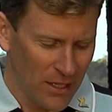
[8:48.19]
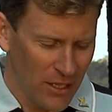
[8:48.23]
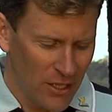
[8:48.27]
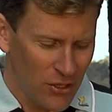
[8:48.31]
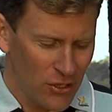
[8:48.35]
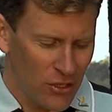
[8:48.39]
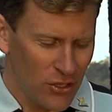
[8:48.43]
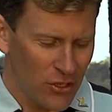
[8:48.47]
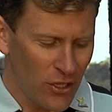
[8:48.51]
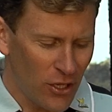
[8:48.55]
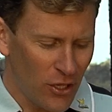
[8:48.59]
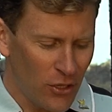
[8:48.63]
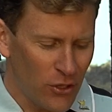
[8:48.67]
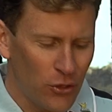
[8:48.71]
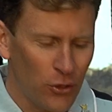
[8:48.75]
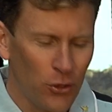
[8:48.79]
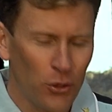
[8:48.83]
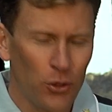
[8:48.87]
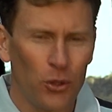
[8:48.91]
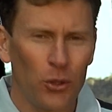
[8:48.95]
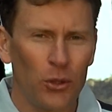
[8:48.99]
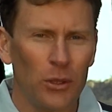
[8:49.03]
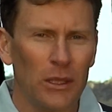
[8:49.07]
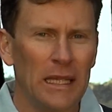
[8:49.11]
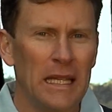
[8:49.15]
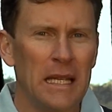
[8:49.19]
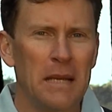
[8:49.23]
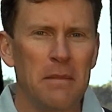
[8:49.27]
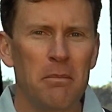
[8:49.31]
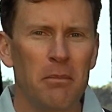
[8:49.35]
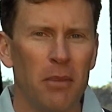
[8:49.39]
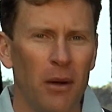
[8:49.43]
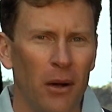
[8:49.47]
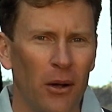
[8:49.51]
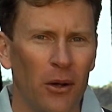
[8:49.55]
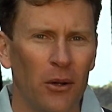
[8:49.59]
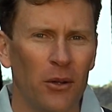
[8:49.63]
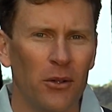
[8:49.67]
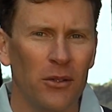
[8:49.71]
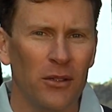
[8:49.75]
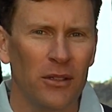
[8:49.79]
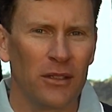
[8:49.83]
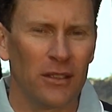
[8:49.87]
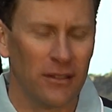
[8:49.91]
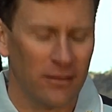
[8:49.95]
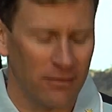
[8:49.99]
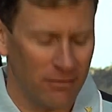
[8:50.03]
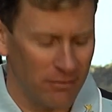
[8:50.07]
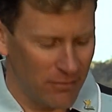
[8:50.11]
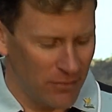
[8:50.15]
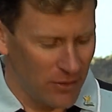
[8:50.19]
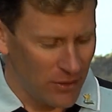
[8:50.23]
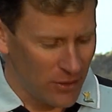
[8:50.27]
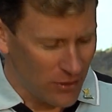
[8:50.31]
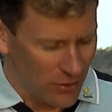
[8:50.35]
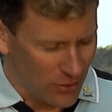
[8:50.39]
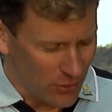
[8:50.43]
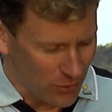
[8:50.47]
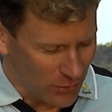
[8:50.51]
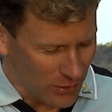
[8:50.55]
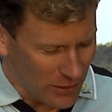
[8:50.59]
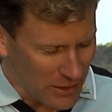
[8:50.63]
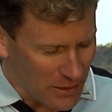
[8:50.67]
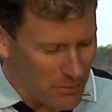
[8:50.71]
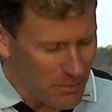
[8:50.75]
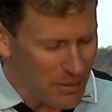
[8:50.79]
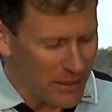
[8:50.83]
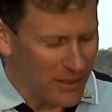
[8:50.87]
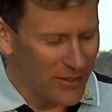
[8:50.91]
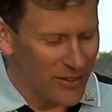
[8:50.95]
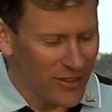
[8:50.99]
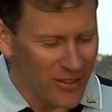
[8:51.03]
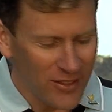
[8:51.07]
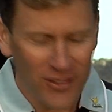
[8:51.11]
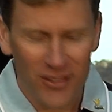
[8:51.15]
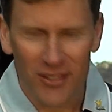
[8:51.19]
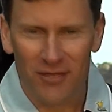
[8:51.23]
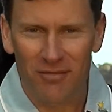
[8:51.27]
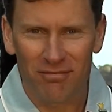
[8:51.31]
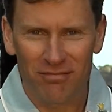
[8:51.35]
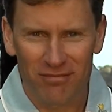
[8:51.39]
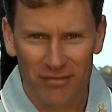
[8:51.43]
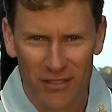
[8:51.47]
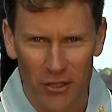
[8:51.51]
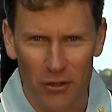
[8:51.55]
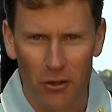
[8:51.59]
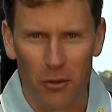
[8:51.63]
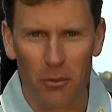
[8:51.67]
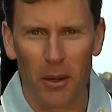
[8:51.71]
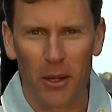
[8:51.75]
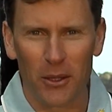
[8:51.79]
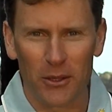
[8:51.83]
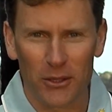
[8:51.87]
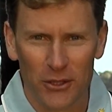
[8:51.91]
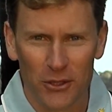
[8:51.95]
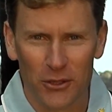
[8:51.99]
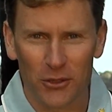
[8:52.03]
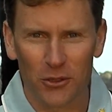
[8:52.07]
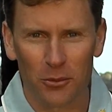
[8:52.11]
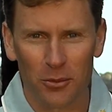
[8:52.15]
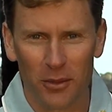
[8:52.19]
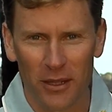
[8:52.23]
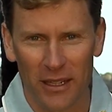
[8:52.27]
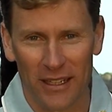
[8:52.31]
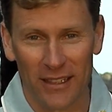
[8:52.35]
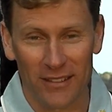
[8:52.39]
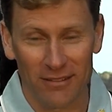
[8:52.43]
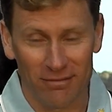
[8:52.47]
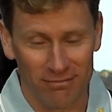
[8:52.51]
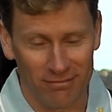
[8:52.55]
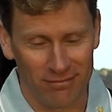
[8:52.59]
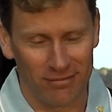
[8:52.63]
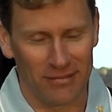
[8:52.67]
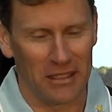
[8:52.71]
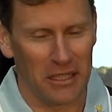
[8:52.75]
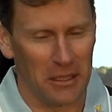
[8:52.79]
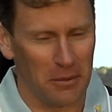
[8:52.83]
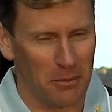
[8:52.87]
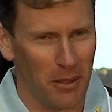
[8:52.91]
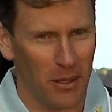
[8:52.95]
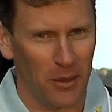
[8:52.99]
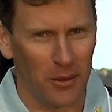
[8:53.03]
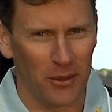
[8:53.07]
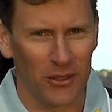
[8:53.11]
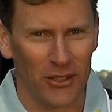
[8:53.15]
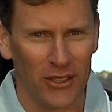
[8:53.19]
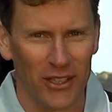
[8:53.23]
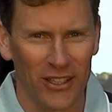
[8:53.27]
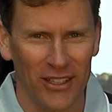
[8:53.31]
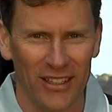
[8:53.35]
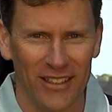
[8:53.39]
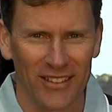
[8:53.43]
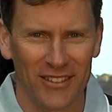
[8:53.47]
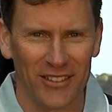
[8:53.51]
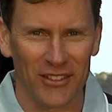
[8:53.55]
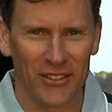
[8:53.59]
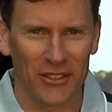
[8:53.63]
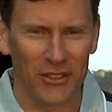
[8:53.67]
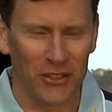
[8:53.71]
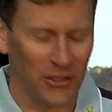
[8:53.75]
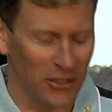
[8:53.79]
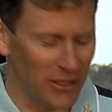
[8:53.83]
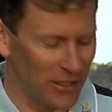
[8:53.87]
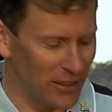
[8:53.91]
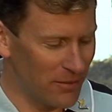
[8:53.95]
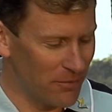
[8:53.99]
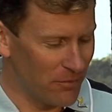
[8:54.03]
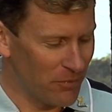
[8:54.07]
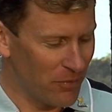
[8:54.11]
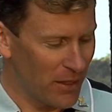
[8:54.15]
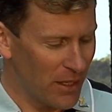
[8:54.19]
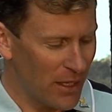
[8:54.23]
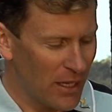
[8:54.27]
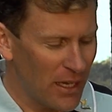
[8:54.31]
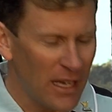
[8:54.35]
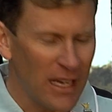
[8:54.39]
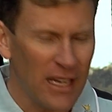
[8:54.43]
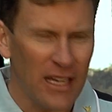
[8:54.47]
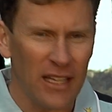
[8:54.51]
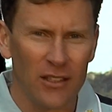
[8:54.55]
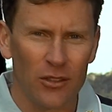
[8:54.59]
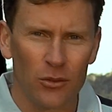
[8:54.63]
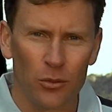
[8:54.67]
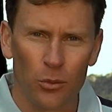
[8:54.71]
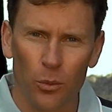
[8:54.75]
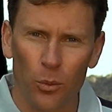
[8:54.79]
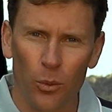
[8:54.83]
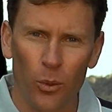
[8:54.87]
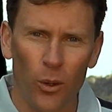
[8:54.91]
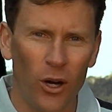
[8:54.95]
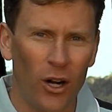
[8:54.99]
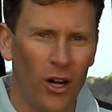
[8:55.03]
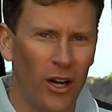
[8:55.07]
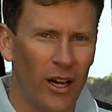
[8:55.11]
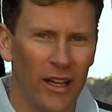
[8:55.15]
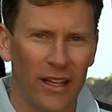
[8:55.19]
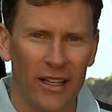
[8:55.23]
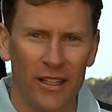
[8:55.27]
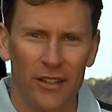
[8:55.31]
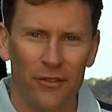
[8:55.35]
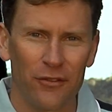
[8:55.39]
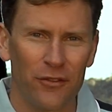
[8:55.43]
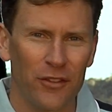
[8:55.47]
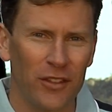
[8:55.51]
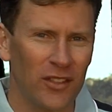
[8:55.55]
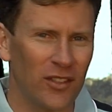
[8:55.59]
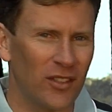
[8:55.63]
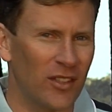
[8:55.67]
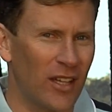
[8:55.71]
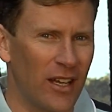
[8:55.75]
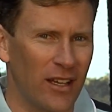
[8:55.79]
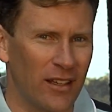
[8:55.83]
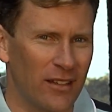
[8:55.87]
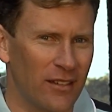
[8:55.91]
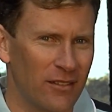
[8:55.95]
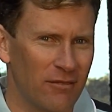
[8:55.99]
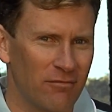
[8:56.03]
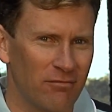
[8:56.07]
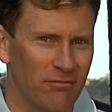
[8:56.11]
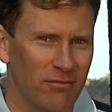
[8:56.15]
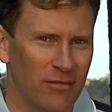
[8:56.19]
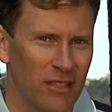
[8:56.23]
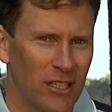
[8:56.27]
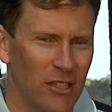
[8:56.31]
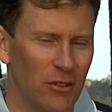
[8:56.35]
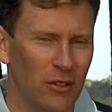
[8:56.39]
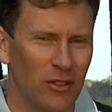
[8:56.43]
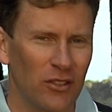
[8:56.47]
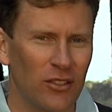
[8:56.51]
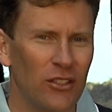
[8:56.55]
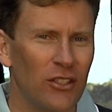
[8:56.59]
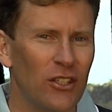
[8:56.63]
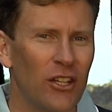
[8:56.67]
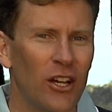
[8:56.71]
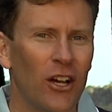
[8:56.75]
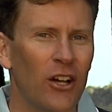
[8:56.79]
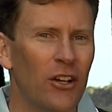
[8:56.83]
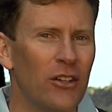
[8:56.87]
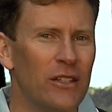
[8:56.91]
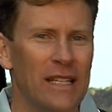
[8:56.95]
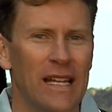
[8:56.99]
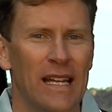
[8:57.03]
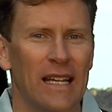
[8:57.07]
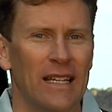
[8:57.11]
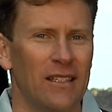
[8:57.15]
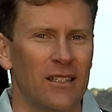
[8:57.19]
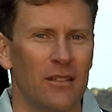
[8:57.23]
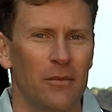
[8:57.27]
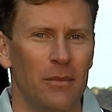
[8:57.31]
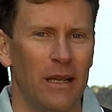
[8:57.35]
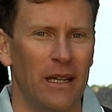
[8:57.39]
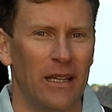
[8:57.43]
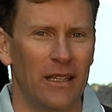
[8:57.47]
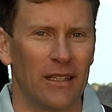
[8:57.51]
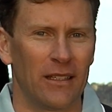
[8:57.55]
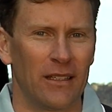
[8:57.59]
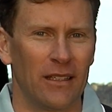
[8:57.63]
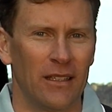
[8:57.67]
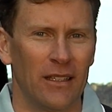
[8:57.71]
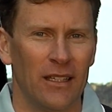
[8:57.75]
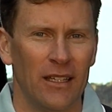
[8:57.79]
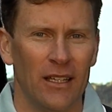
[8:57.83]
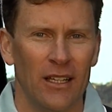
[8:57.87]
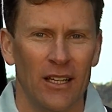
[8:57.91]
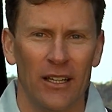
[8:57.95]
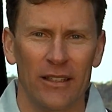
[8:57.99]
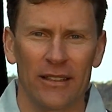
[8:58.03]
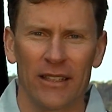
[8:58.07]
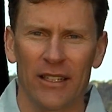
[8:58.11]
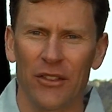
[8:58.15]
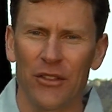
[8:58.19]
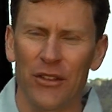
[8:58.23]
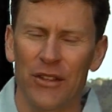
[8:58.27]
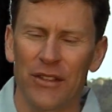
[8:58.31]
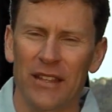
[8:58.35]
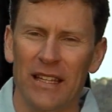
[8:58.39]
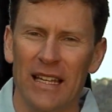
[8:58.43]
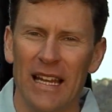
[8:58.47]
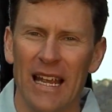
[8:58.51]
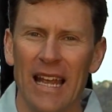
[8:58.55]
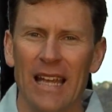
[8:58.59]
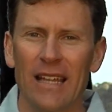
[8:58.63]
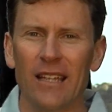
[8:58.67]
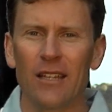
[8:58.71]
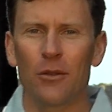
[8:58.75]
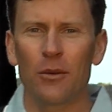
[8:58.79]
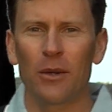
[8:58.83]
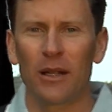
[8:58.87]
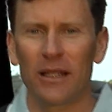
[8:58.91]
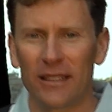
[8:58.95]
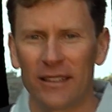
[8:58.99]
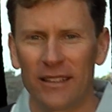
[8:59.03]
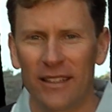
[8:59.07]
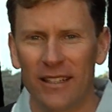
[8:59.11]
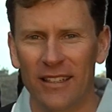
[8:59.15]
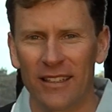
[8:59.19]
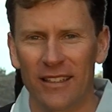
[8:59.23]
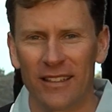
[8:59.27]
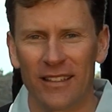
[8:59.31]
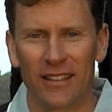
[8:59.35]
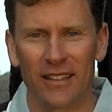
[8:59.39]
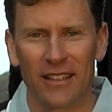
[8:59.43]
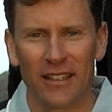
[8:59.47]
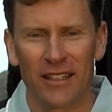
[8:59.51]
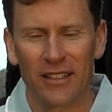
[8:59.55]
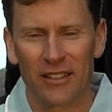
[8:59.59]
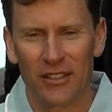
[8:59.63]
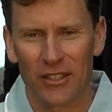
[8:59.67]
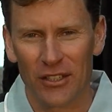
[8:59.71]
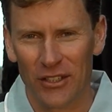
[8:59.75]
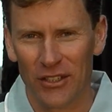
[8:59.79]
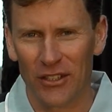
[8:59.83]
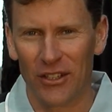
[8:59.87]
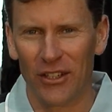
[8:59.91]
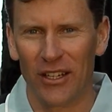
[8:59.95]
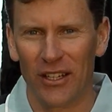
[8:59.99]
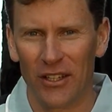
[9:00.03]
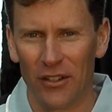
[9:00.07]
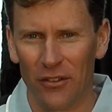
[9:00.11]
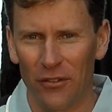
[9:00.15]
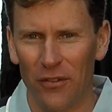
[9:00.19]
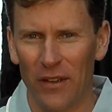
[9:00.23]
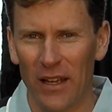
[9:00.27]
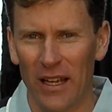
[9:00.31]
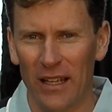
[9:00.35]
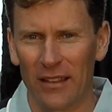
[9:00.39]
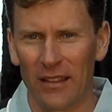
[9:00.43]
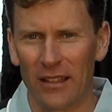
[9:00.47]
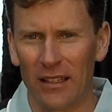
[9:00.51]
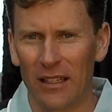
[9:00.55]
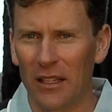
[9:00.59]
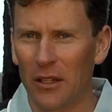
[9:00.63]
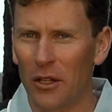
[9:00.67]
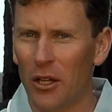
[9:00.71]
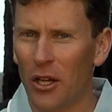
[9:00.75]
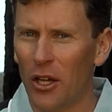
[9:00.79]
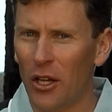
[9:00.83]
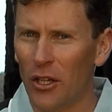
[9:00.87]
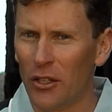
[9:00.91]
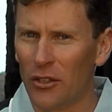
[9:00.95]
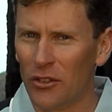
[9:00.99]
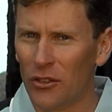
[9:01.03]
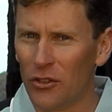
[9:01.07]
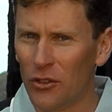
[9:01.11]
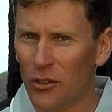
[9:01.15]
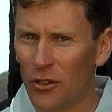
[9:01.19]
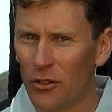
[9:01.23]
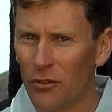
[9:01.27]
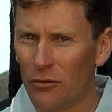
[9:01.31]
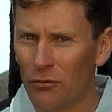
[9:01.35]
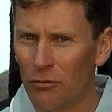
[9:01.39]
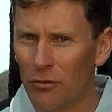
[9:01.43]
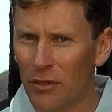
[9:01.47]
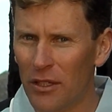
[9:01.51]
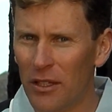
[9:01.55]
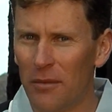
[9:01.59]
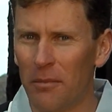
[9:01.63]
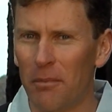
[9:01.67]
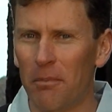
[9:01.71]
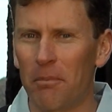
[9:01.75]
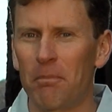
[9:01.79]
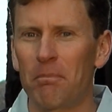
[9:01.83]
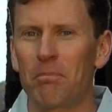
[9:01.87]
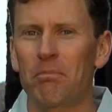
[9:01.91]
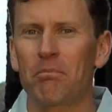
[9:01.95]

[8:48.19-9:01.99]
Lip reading: Do you know your limbic system, your emotional brain, limbo as I like to call it, is wired for sound. There is no doubt about it. I don't think that anyone can deny the fact that a certain rhythm,